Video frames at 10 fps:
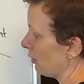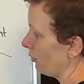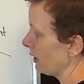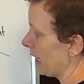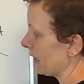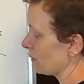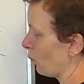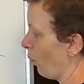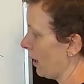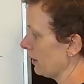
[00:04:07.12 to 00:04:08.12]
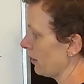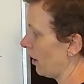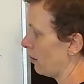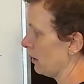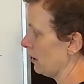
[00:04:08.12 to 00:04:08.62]
It only has 1
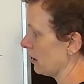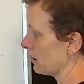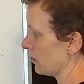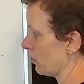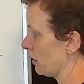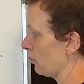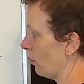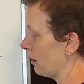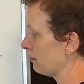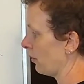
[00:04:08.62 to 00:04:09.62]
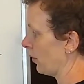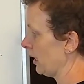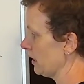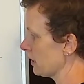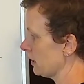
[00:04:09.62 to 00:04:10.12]
carbon because there's only 1
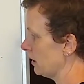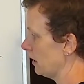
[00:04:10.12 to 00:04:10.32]
point.